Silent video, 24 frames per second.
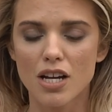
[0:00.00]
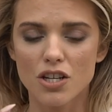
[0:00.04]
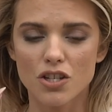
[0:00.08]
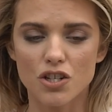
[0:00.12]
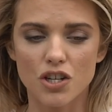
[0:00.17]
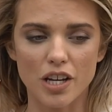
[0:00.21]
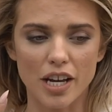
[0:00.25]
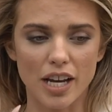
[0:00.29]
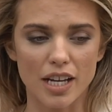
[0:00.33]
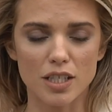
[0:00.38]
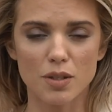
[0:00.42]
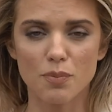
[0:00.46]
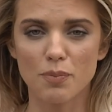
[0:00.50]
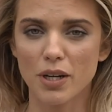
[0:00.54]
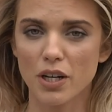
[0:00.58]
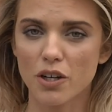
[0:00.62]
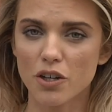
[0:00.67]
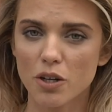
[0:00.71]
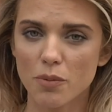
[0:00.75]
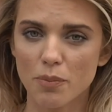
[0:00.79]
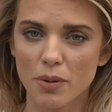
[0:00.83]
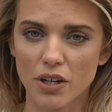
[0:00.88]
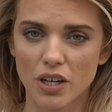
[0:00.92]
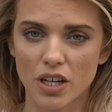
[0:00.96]
she has
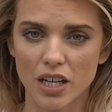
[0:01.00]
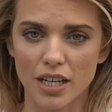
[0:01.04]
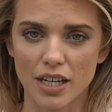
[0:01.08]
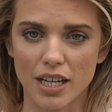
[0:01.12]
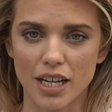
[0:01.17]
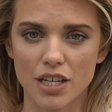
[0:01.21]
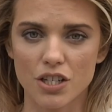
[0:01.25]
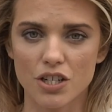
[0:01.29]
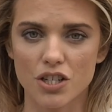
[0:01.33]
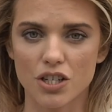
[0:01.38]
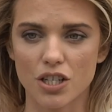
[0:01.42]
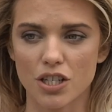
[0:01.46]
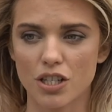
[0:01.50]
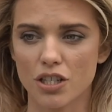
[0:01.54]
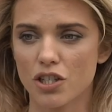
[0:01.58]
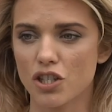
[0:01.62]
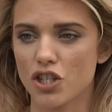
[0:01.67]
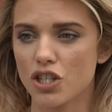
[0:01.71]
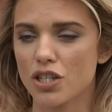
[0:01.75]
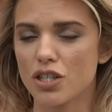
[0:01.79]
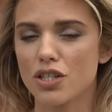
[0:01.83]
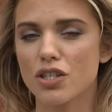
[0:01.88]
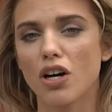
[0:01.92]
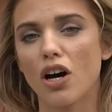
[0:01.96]
peer-to-peer connections
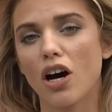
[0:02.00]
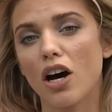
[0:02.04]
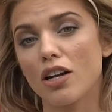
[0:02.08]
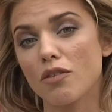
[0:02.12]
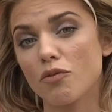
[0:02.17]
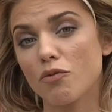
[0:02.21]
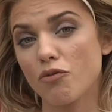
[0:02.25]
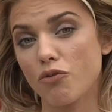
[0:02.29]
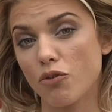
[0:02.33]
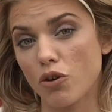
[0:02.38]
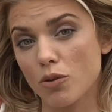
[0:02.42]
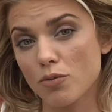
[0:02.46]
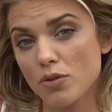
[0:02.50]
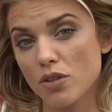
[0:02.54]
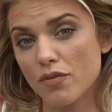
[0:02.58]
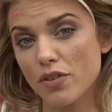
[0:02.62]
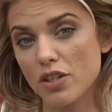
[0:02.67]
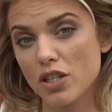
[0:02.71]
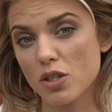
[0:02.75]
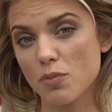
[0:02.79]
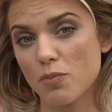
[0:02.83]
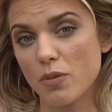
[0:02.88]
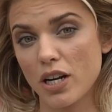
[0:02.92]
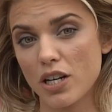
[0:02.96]
she's taught forms of
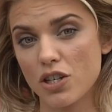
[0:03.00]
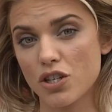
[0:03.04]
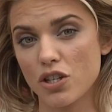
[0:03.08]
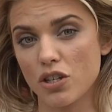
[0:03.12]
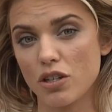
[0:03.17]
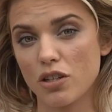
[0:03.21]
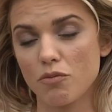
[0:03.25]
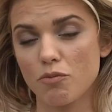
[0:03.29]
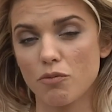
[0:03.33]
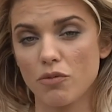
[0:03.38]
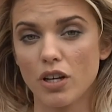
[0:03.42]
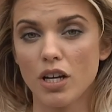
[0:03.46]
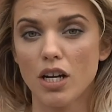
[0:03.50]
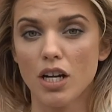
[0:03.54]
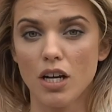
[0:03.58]
expression